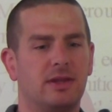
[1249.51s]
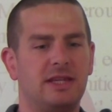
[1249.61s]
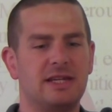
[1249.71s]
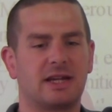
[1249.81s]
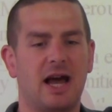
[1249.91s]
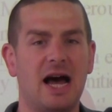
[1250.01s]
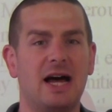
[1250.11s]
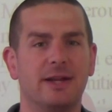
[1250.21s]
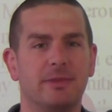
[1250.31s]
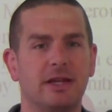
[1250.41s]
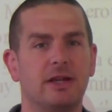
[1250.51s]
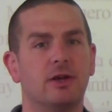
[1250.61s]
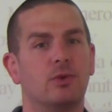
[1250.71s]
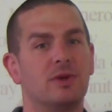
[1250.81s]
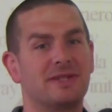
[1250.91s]
the economy
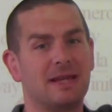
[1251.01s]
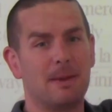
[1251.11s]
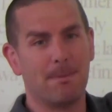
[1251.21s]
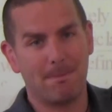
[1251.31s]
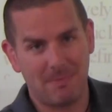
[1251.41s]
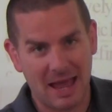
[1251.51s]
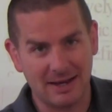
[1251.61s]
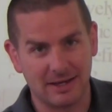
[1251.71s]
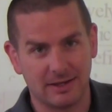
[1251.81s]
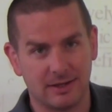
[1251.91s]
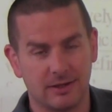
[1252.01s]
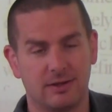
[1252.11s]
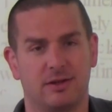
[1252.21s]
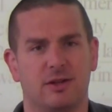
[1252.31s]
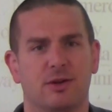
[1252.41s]
was embedded
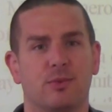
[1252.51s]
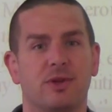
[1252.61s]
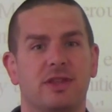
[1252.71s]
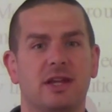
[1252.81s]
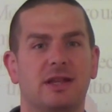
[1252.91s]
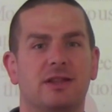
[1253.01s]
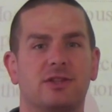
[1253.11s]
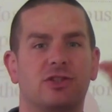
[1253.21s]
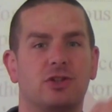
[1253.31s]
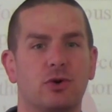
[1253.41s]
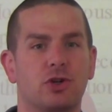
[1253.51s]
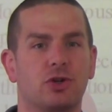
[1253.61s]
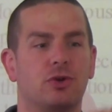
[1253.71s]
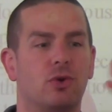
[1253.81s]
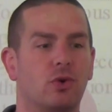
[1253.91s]
within the
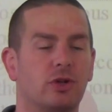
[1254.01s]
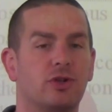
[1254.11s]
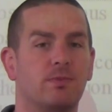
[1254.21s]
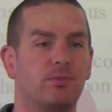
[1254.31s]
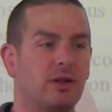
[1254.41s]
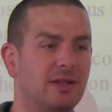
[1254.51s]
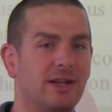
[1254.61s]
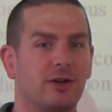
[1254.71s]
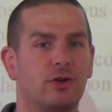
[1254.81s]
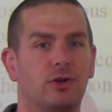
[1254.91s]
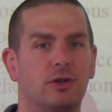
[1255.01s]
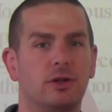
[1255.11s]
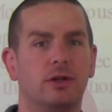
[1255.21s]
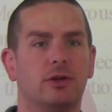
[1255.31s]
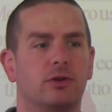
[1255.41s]
social or
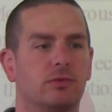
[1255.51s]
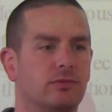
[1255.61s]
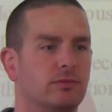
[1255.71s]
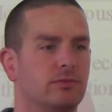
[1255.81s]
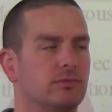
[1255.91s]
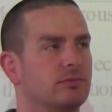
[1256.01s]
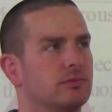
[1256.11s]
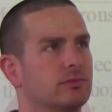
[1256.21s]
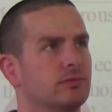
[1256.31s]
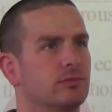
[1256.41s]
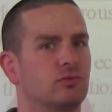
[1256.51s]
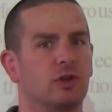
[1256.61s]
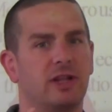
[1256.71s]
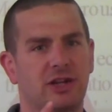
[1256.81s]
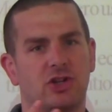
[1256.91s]
political
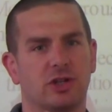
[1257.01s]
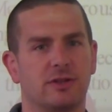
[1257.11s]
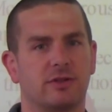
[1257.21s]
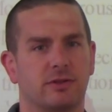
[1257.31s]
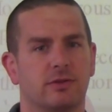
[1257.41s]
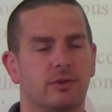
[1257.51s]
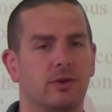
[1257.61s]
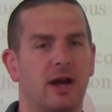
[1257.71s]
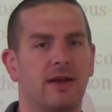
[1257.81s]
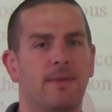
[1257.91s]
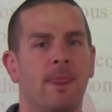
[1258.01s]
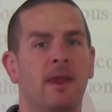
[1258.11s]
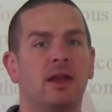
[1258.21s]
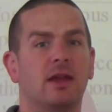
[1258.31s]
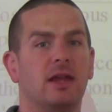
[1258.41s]
relations. Okay?
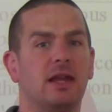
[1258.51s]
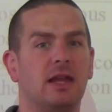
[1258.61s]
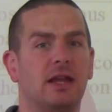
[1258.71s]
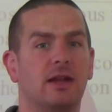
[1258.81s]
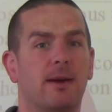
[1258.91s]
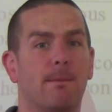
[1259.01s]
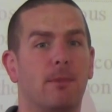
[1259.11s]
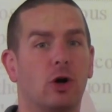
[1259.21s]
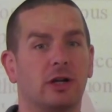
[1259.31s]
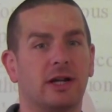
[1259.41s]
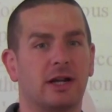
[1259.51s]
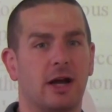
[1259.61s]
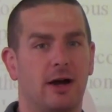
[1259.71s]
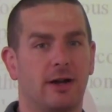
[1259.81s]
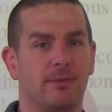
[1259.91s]
In a market
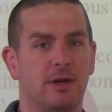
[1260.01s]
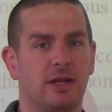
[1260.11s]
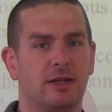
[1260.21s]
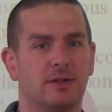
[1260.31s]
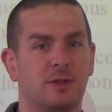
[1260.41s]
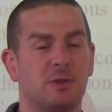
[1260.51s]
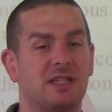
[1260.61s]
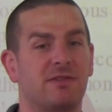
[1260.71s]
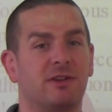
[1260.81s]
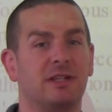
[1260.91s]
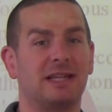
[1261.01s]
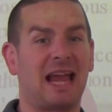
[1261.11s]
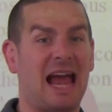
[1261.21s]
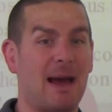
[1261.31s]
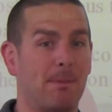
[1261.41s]
economy, specifically
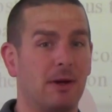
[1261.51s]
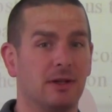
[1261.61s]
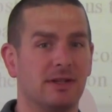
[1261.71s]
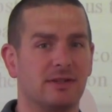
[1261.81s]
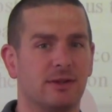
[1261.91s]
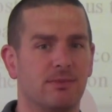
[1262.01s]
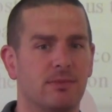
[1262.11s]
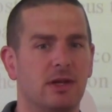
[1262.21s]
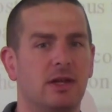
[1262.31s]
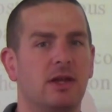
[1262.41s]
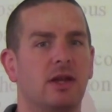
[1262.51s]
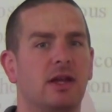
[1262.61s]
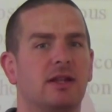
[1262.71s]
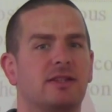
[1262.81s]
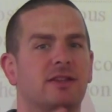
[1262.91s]
capitalism,
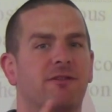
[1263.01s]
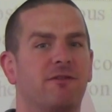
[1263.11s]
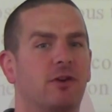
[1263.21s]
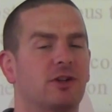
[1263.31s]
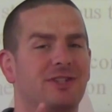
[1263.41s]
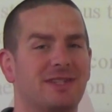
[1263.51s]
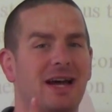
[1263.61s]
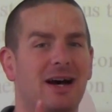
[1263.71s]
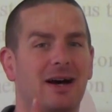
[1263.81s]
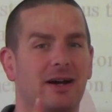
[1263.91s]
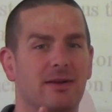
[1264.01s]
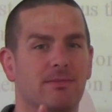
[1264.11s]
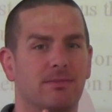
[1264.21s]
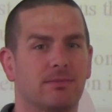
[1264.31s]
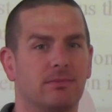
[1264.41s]
it's the first
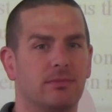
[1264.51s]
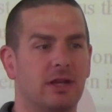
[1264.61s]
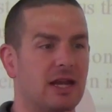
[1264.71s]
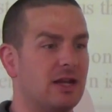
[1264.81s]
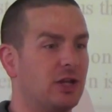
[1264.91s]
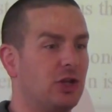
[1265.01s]
time in